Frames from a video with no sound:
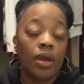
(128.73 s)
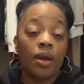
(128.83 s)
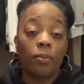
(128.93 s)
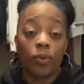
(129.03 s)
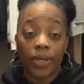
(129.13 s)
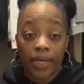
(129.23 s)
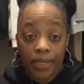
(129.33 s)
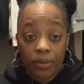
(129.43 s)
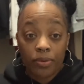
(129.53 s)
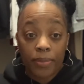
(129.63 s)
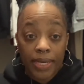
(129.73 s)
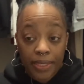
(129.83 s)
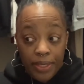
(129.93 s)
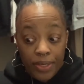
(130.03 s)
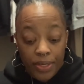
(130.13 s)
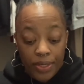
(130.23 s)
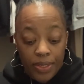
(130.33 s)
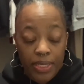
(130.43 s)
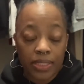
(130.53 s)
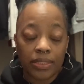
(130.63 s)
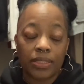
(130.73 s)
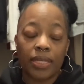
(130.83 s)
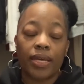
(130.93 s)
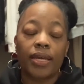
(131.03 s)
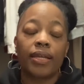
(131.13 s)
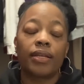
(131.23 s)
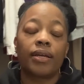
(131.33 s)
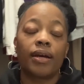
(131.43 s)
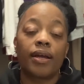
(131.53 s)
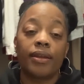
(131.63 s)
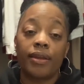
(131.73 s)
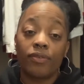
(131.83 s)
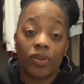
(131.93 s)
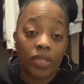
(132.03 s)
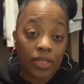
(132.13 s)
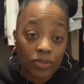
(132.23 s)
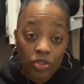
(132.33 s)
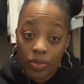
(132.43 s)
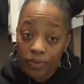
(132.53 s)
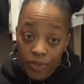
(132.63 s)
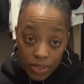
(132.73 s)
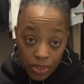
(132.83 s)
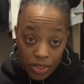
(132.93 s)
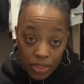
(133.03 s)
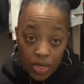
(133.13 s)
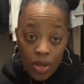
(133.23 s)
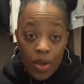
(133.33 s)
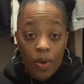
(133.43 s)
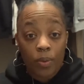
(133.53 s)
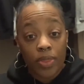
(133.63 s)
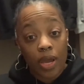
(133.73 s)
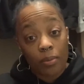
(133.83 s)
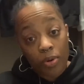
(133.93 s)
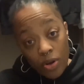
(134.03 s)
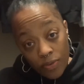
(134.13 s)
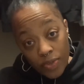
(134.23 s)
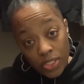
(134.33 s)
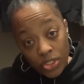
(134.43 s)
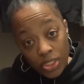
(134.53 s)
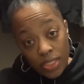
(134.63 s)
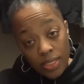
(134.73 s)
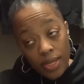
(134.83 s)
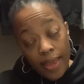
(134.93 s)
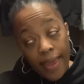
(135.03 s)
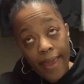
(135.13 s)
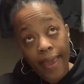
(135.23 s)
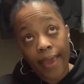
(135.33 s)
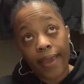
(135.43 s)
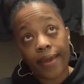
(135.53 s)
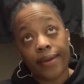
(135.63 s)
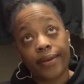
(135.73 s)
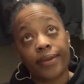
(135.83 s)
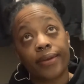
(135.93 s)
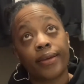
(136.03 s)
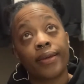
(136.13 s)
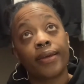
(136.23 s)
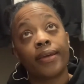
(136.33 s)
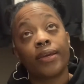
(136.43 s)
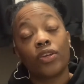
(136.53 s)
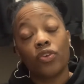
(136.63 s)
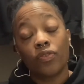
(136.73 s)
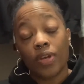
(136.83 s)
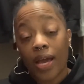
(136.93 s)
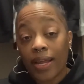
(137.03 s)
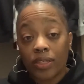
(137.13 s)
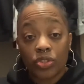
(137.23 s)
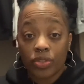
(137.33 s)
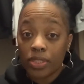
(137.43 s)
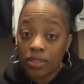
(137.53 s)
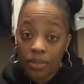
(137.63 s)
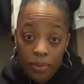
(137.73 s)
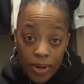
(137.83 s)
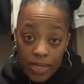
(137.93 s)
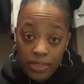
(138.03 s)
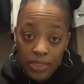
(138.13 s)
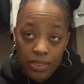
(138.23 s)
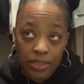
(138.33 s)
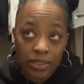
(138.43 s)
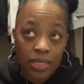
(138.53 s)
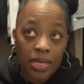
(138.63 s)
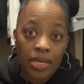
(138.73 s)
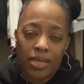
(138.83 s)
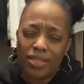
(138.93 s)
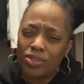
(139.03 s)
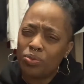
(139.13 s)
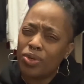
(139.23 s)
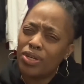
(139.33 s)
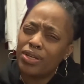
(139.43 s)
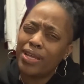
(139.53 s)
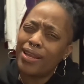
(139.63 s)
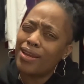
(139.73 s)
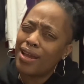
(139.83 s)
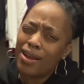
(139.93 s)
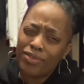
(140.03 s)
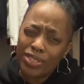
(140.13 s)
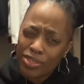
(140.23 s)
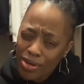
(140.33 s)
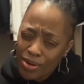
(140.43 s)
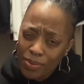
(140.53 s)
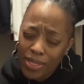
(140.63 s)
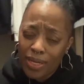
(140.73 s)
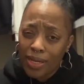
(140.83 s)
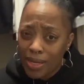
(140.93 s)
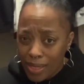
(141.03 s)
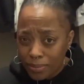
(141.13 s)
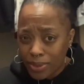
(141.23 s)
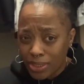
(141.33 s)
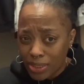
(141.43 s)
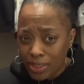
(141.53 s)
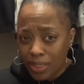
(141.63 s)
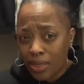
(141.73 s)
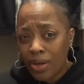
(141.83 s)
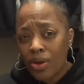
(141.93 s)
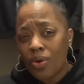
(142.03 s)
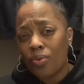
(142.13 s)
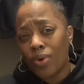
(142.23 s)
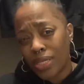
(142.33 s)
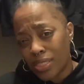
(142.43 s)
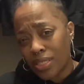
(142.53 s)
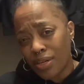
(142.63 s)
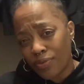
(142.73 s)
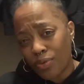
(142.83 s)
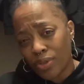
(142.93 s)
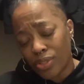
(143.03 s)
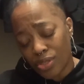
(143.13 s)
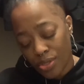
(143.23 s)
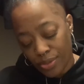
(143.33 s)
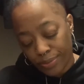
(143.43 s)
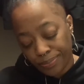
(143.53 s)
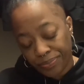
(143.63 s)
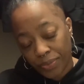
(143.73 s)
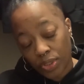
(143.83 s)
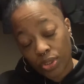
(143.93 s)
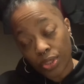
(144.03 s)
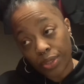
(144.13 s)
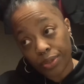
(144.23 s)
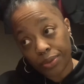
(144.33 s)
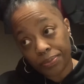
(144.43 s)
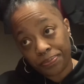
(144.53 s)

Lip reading: what I keep reminding her is that God never gives you a vision without provision, and you've got to trust the process. His word cannot return without accomplishing what he sent it forth to do. So